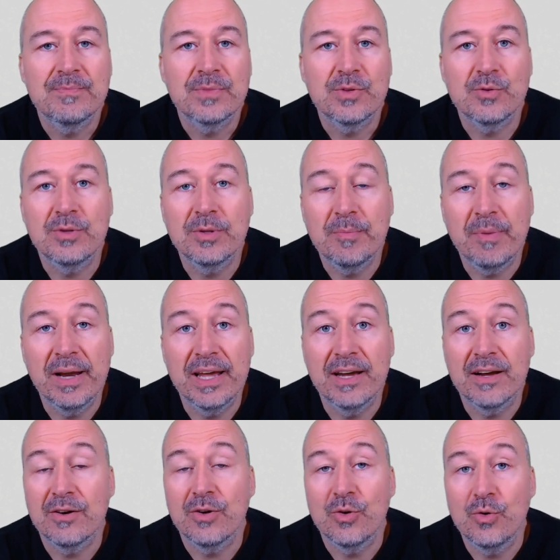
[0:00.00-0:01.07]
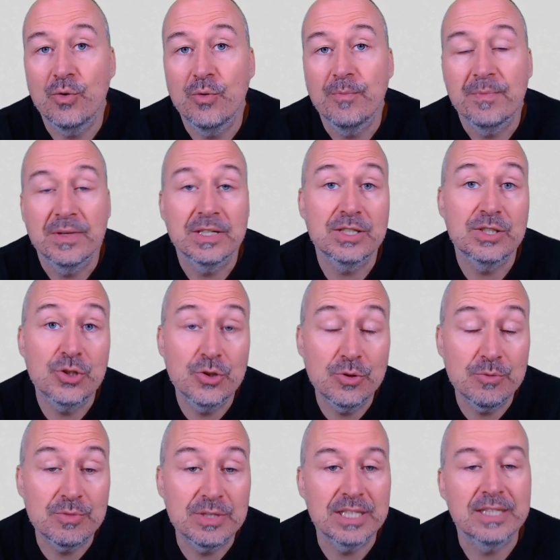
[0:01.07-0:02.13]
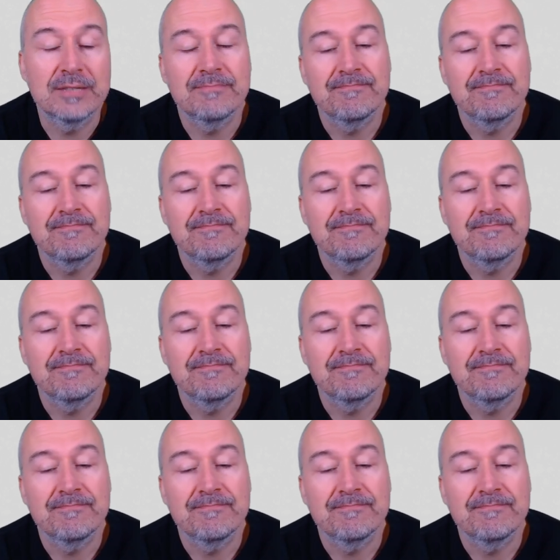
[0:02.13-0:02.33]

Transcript: to the player who assumes it.